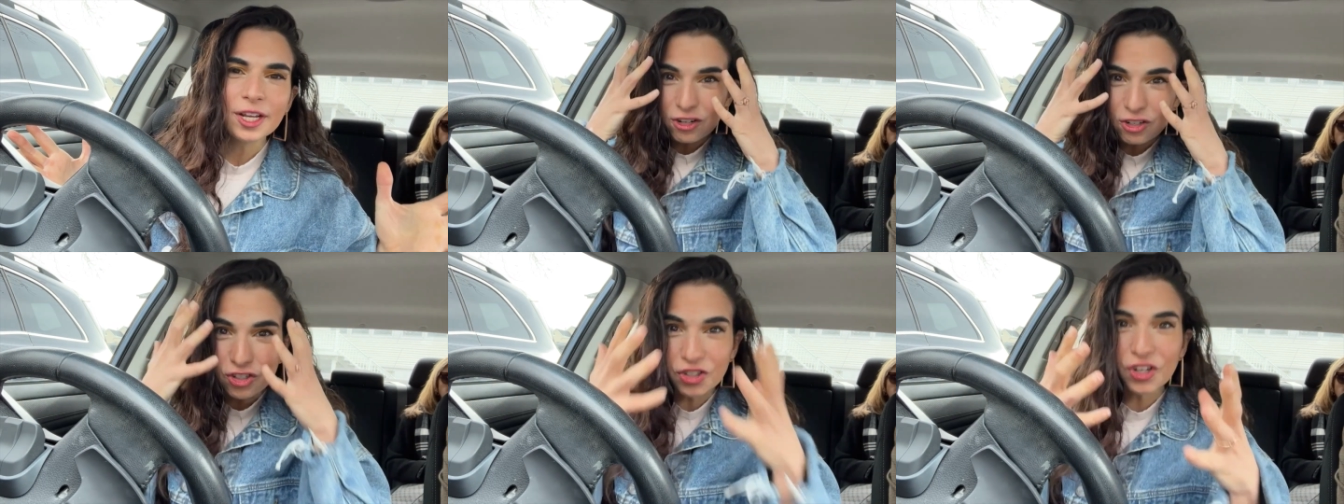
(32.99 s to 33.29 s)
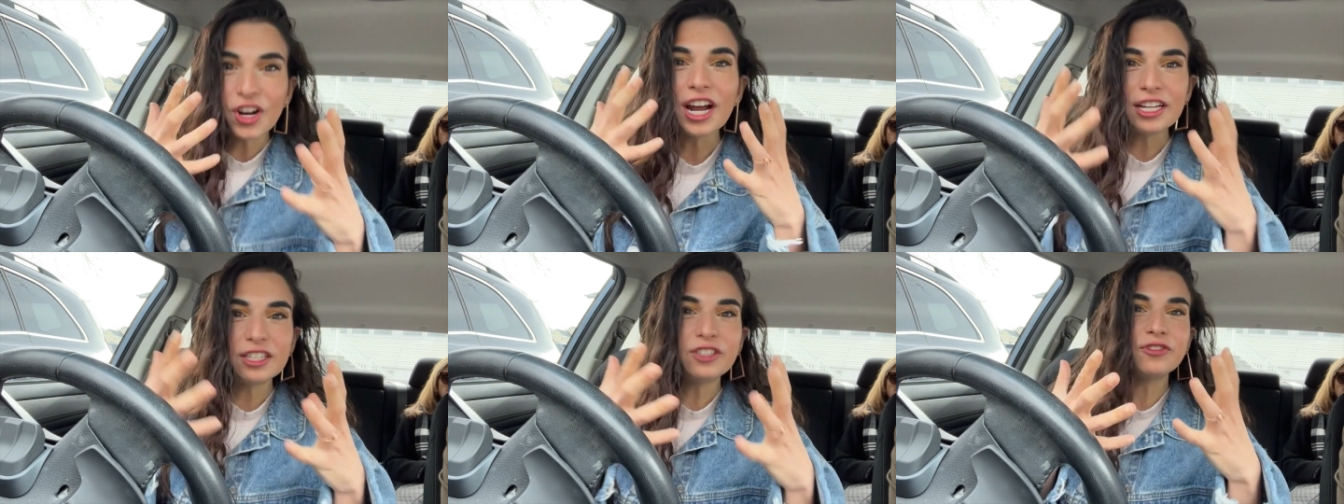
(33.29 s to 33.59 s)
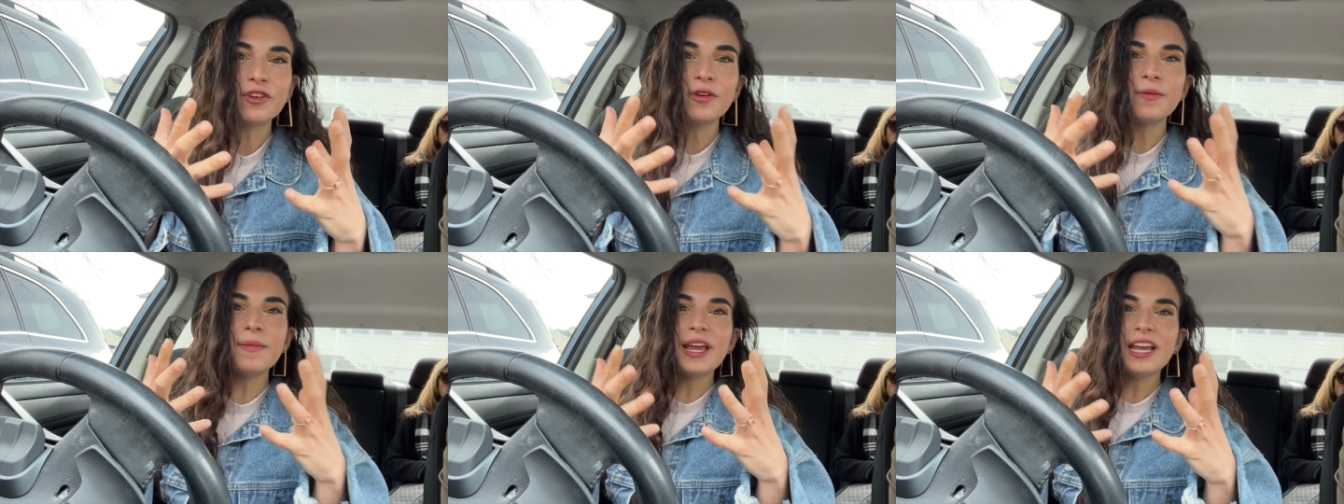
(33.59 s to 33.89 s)

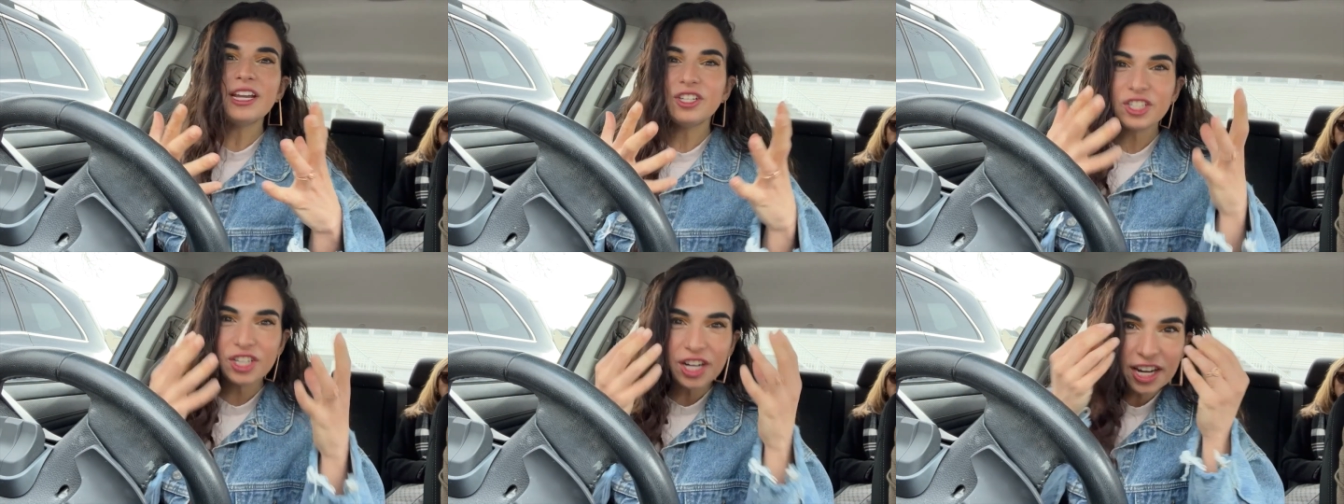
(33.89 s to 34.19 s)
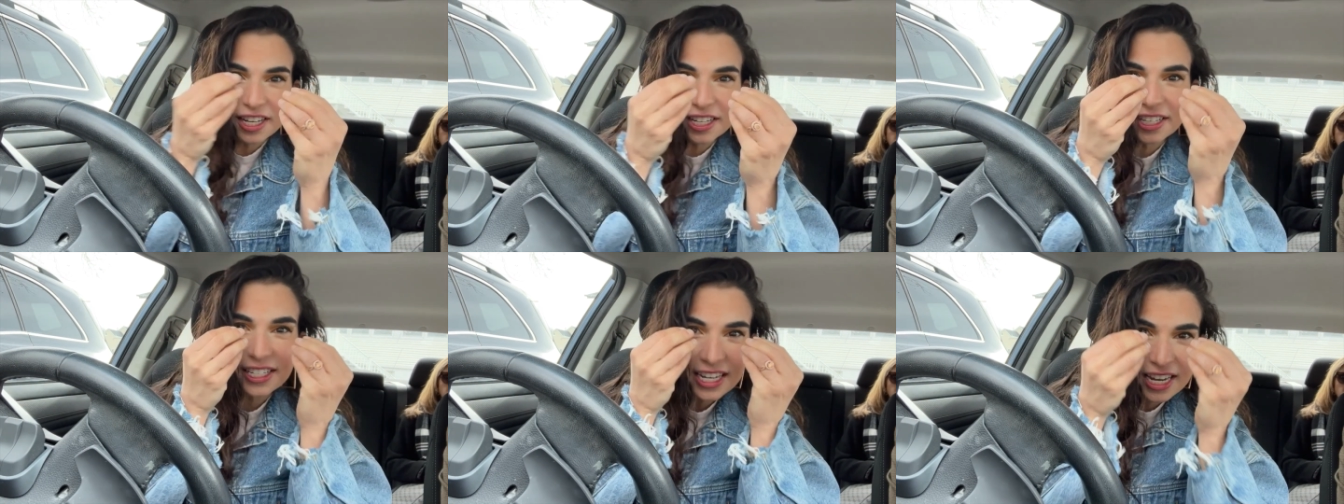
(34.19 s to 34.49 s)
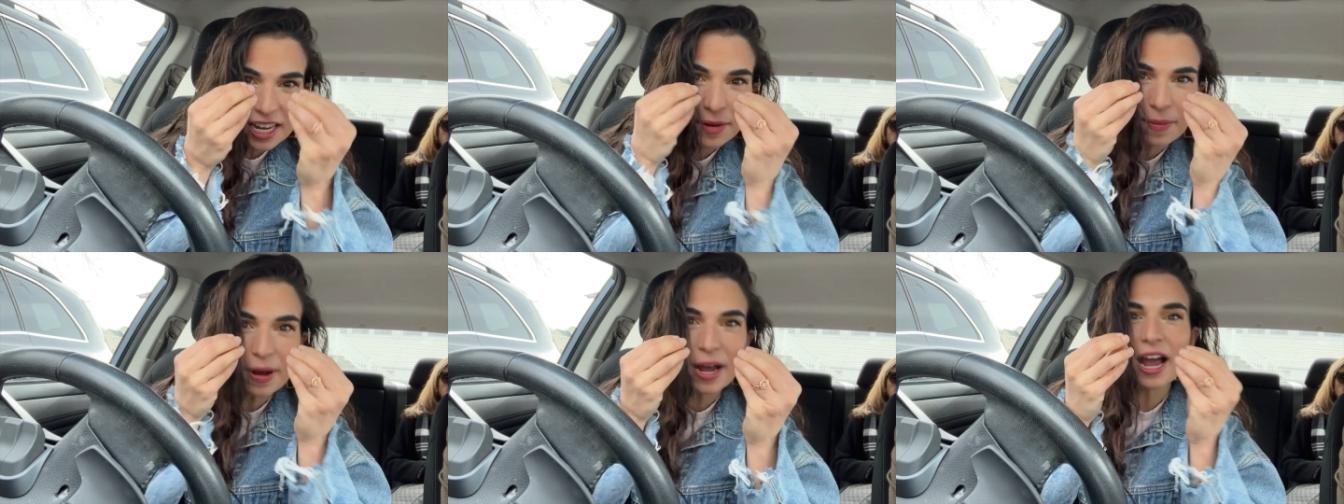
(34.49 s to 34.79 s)
Transformations
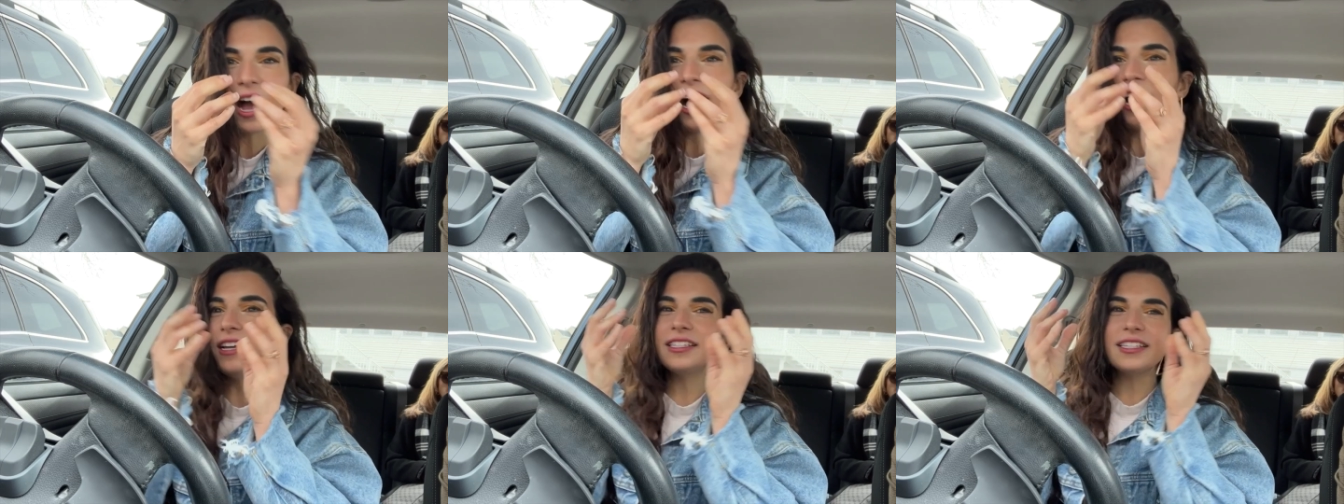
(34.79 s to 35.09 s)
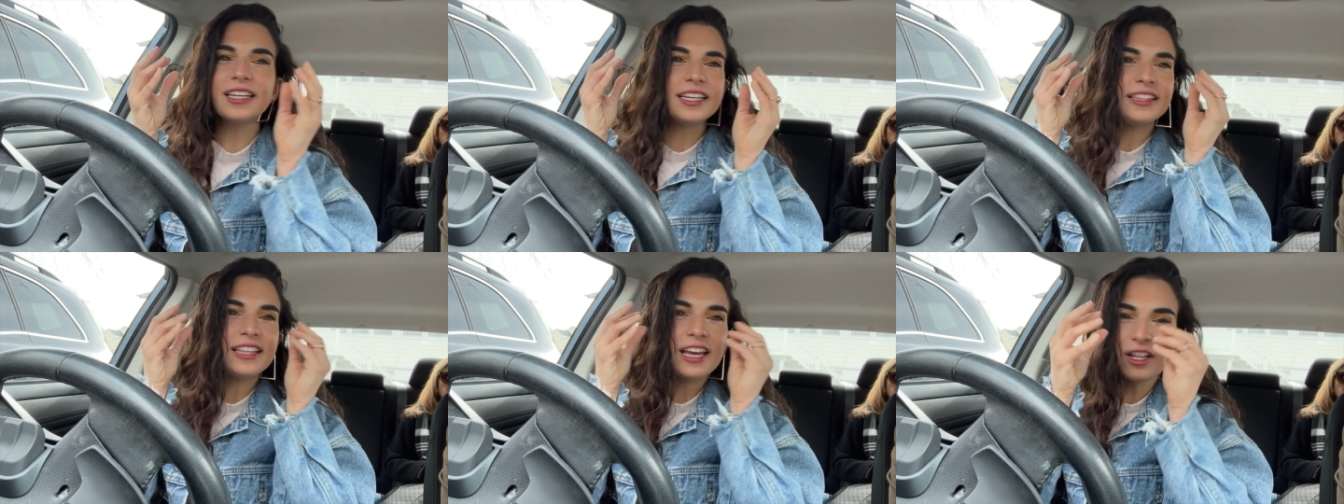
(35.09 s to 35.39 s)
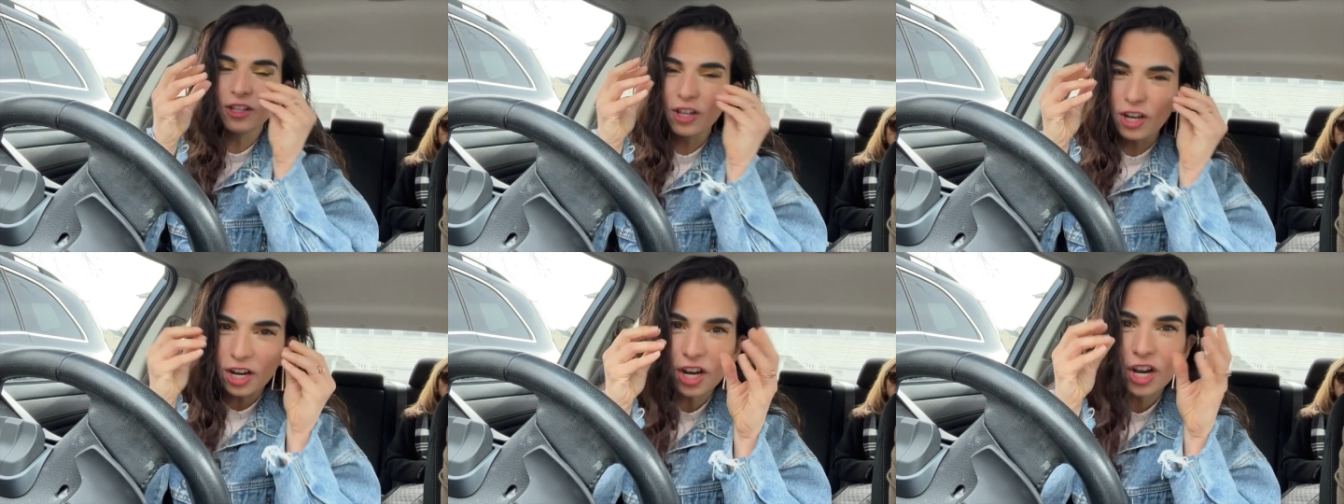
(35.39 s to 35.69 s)
in my eyes, like they
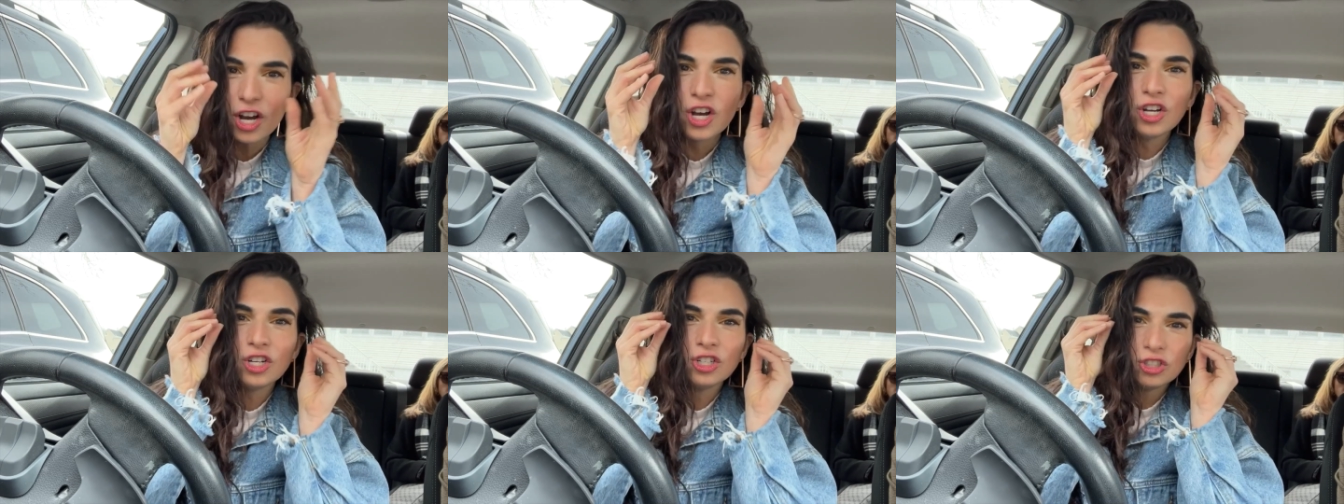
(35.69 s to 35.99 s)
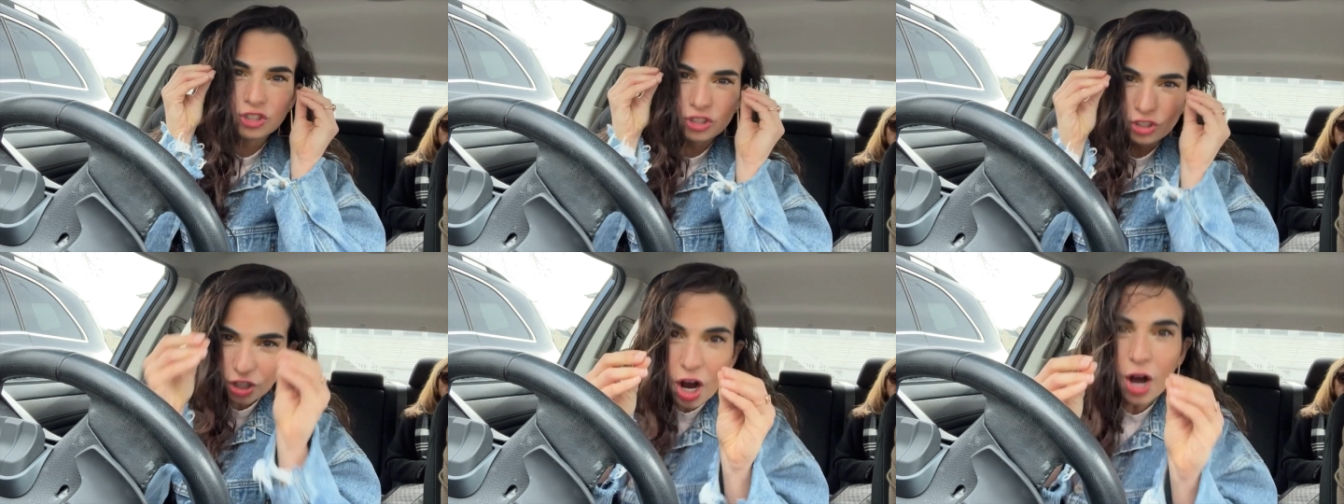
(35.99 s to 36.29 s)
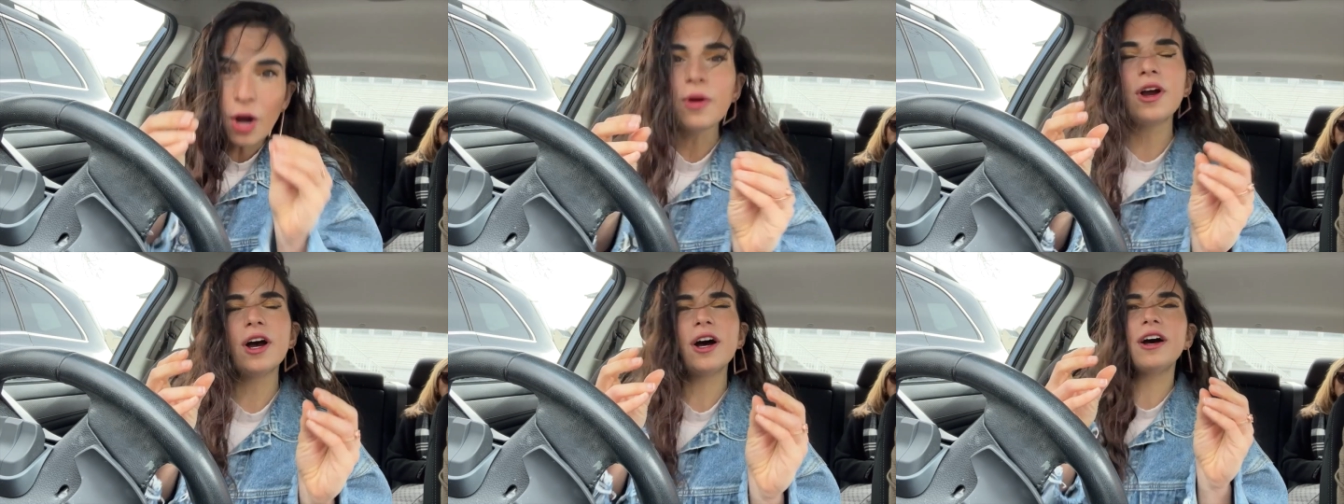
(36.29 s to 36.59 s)
look so
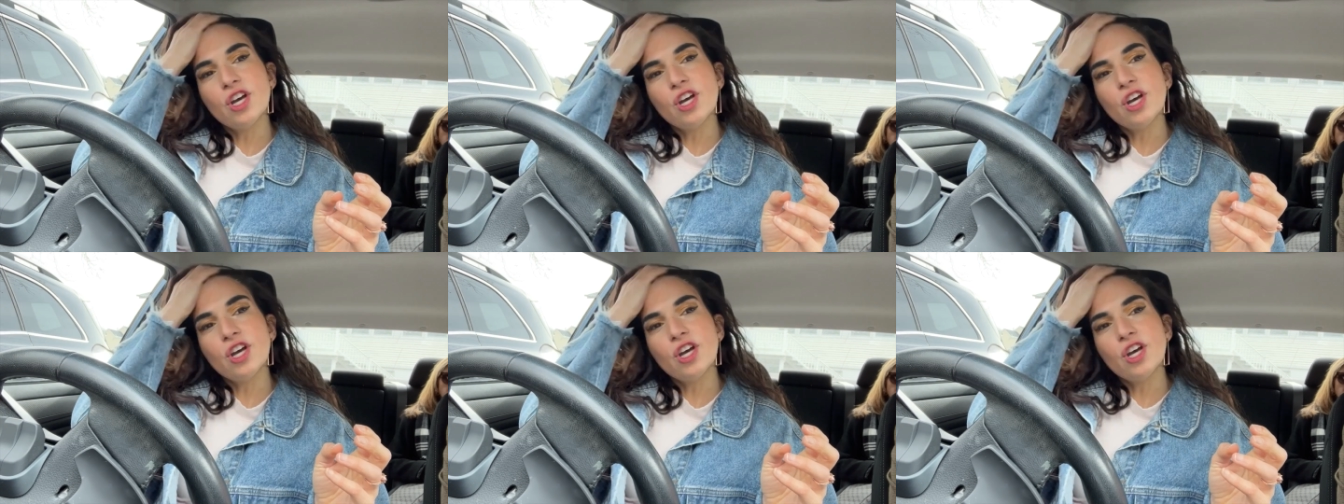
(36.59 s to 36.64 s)
good.